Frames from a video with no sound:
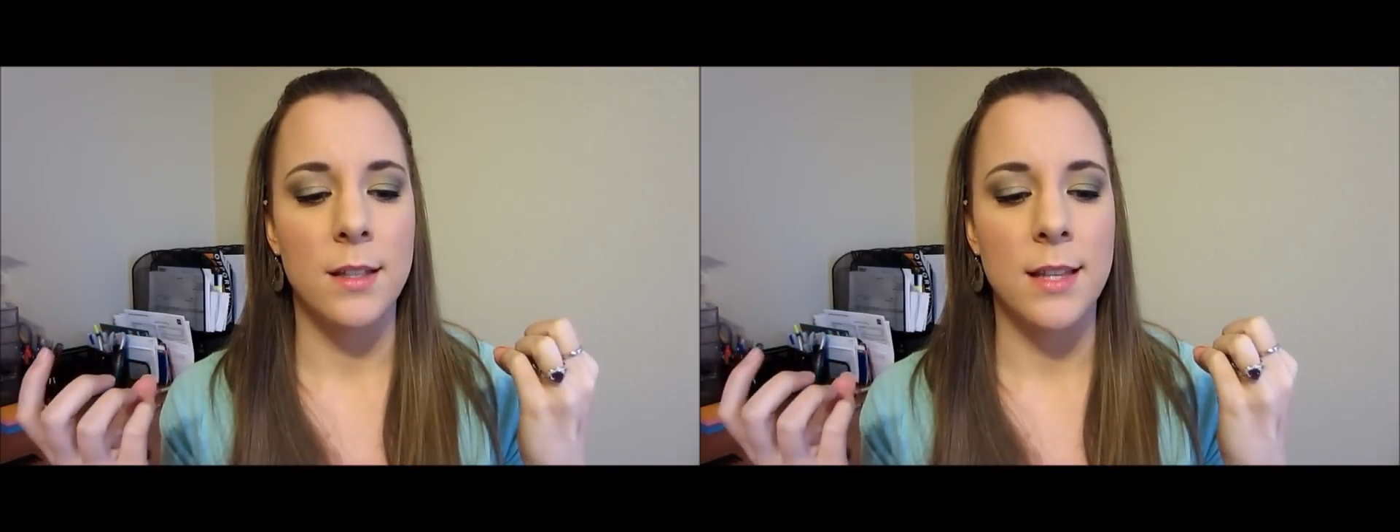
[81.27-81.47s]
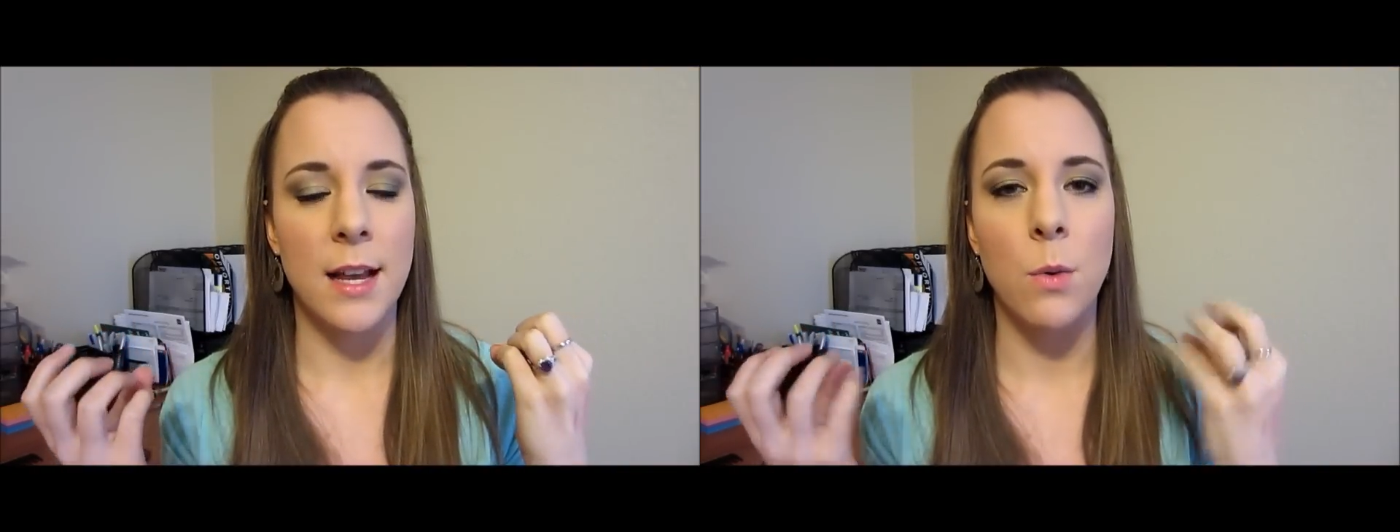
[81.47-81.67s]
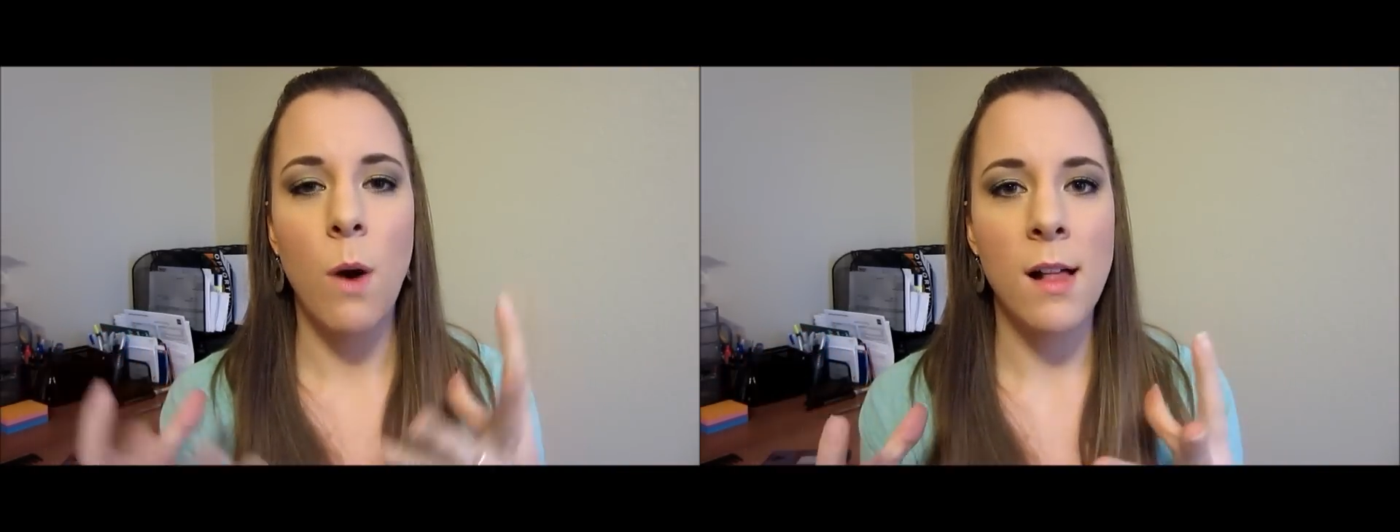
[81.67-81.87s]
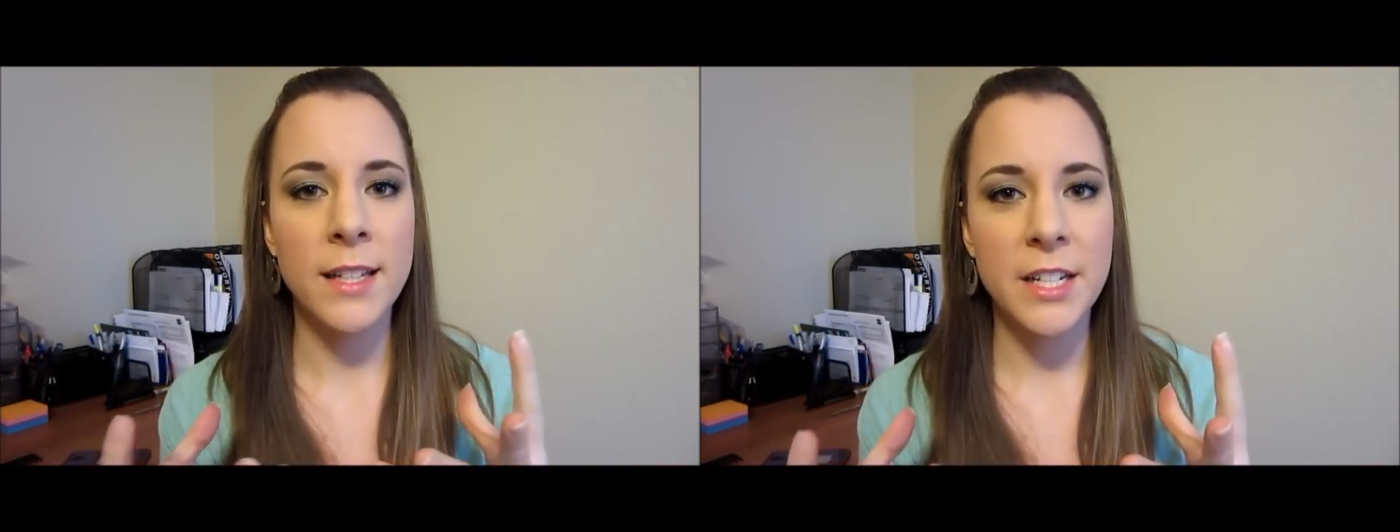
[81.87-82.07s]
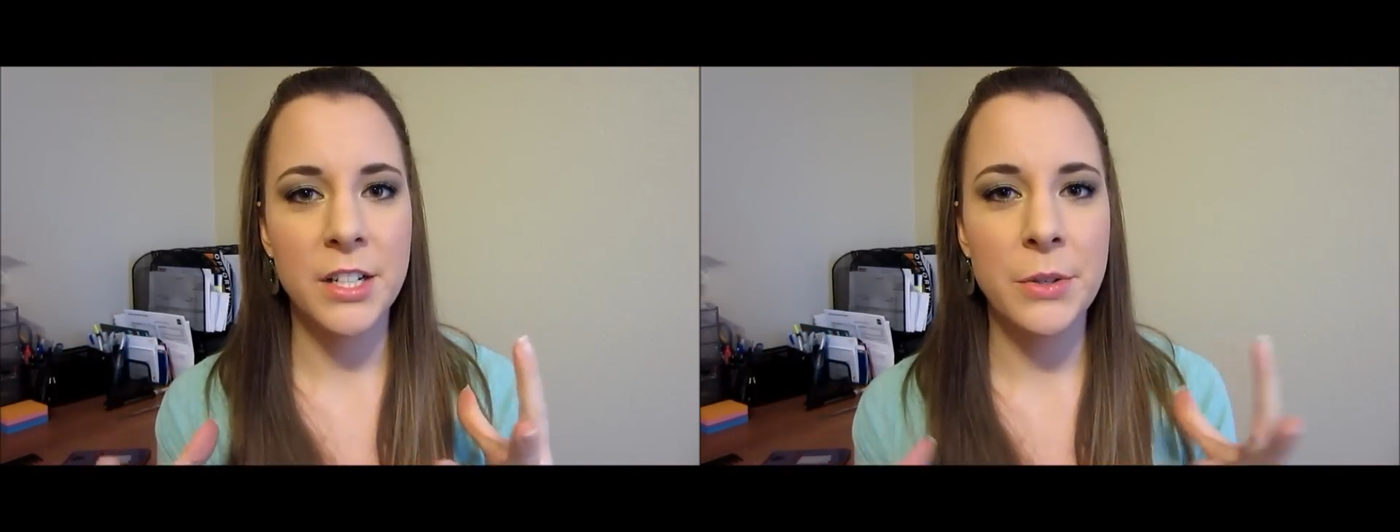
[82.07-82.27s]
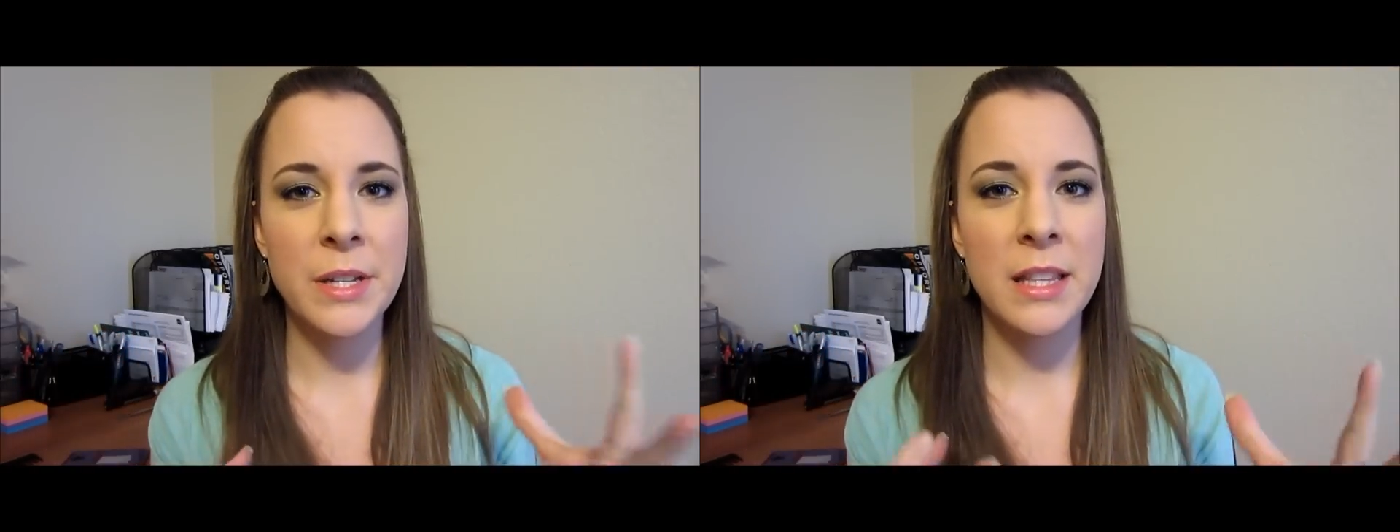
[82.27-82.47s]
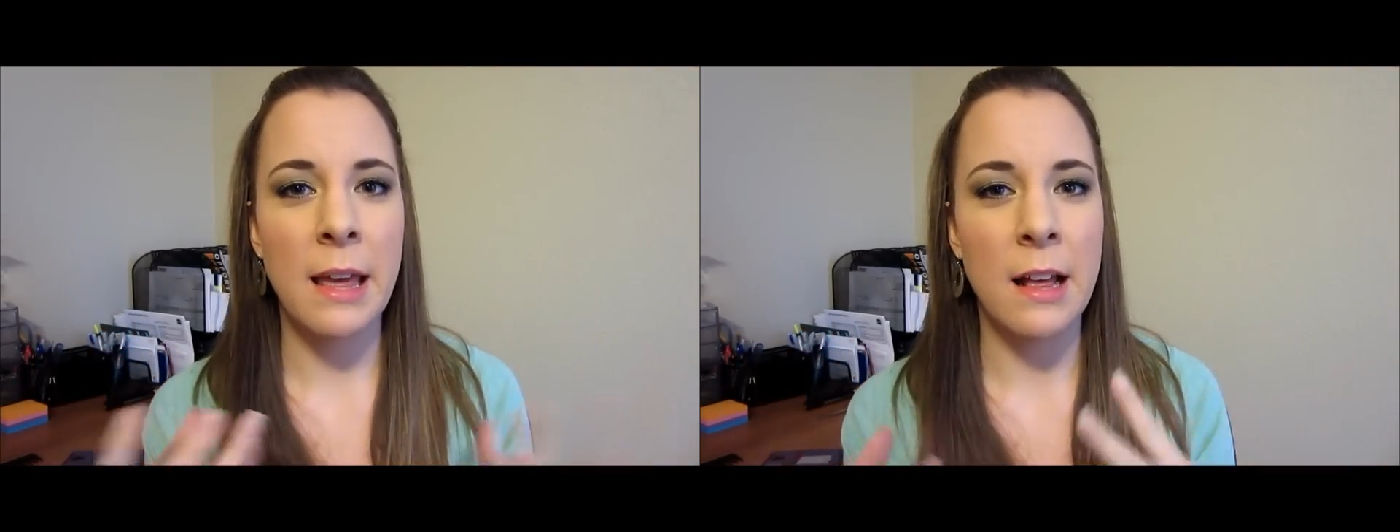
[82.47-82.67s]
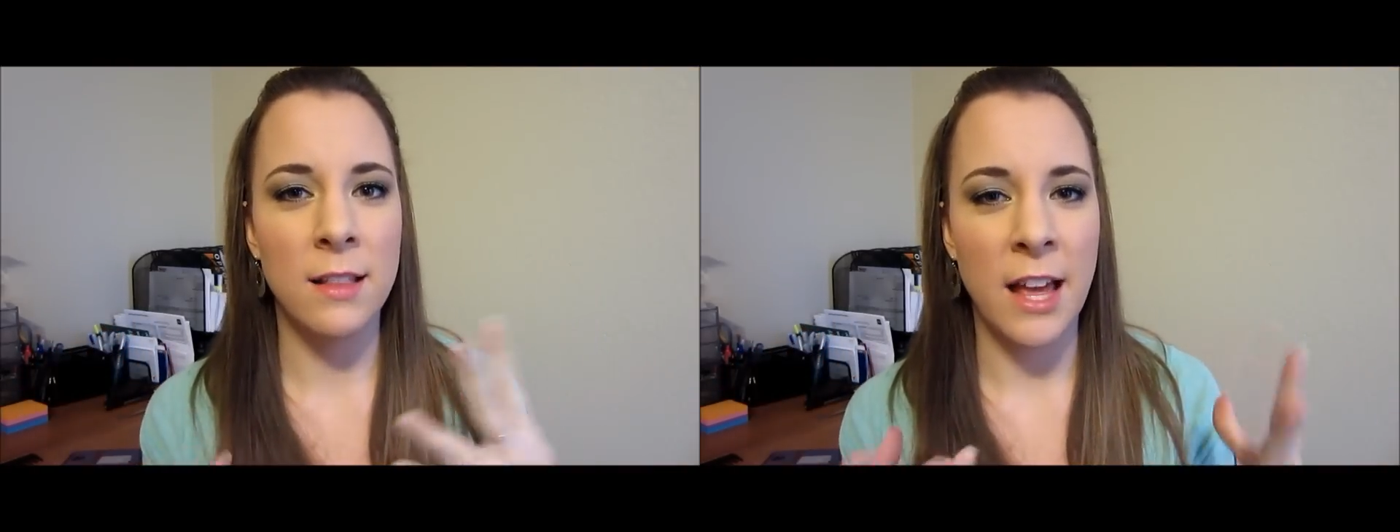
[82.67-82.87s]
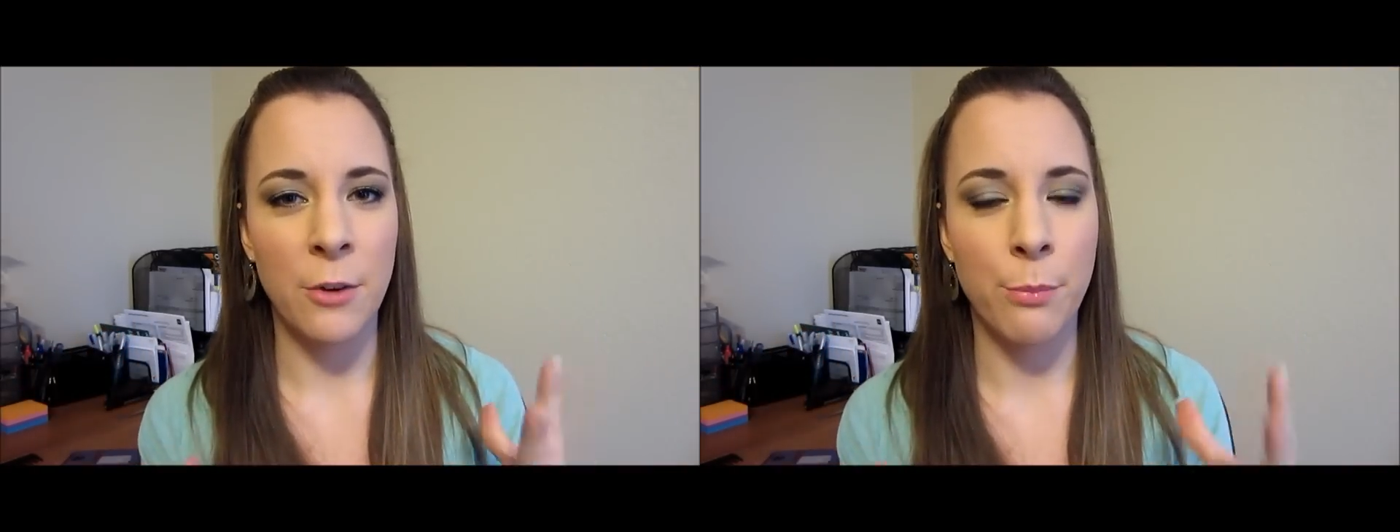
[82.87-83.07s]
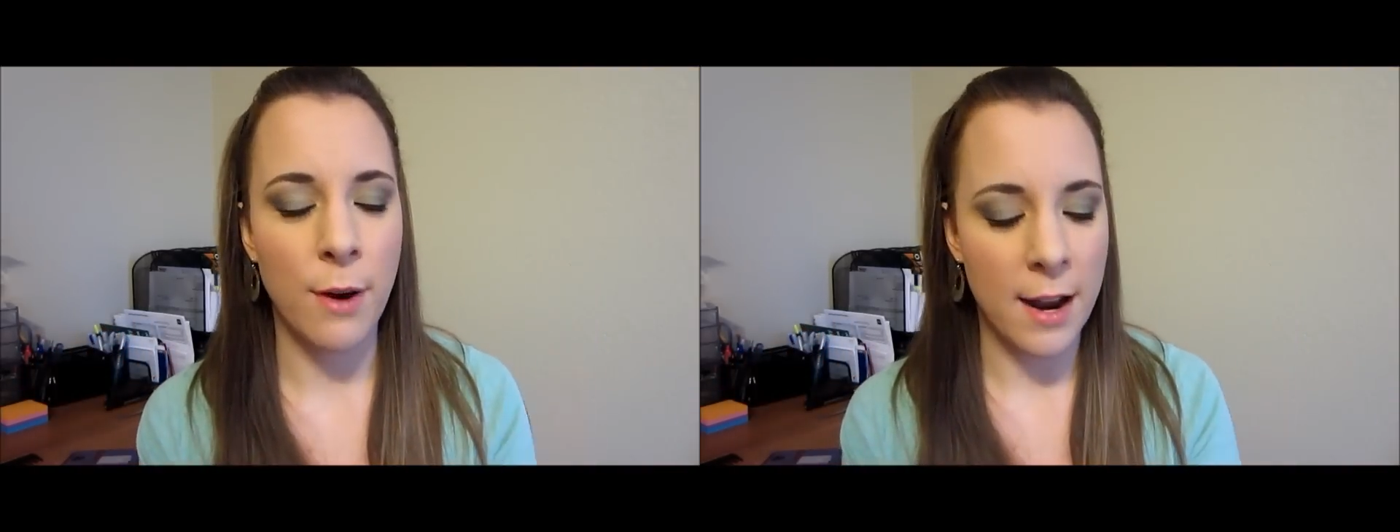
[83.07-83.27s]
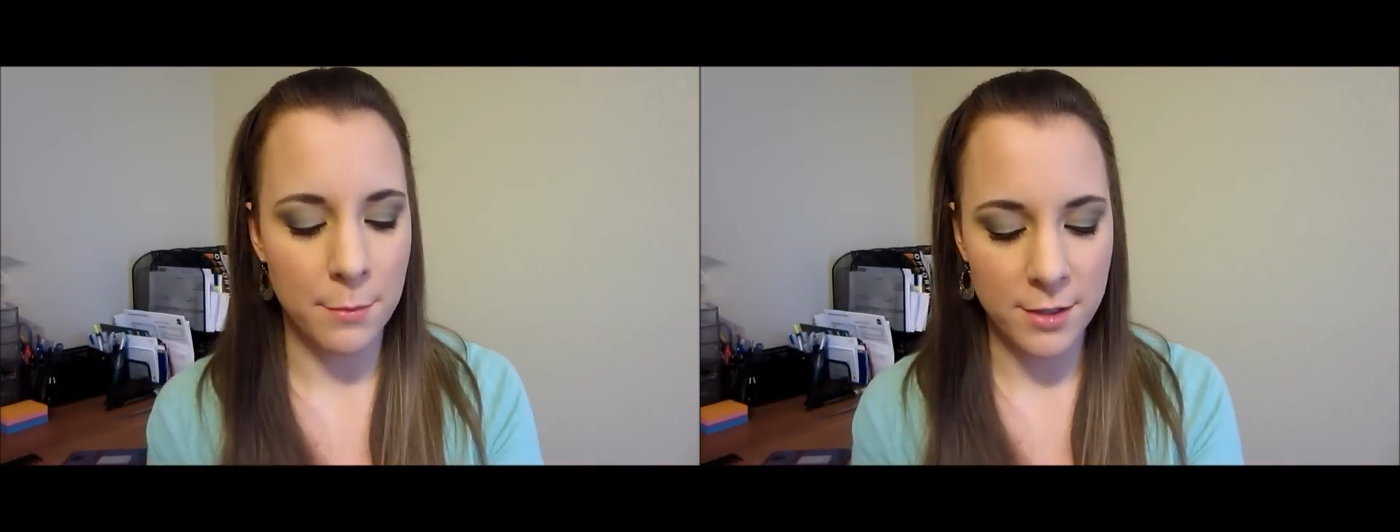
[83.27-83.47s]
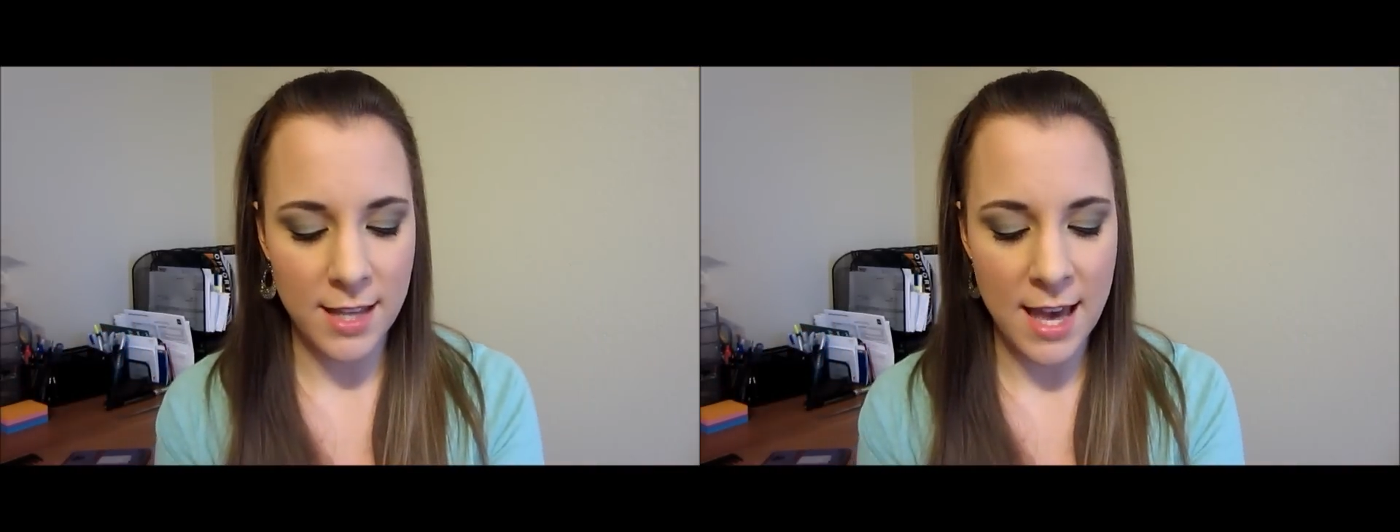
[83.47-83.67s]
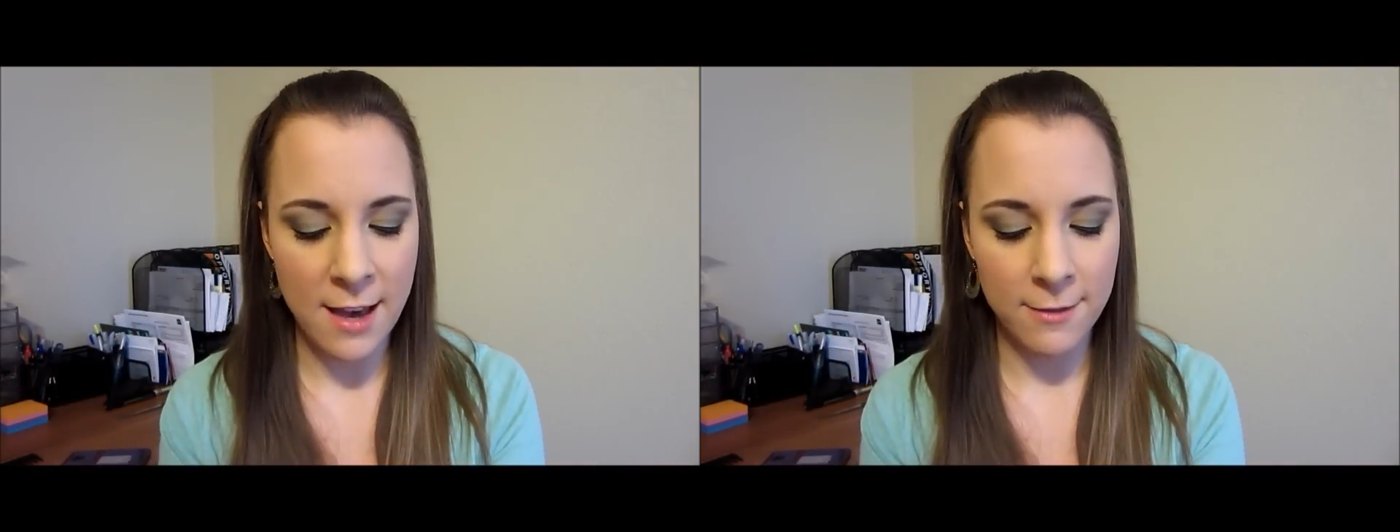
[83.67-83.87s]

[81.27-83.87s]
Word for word: that quality to it that a lot of primers have.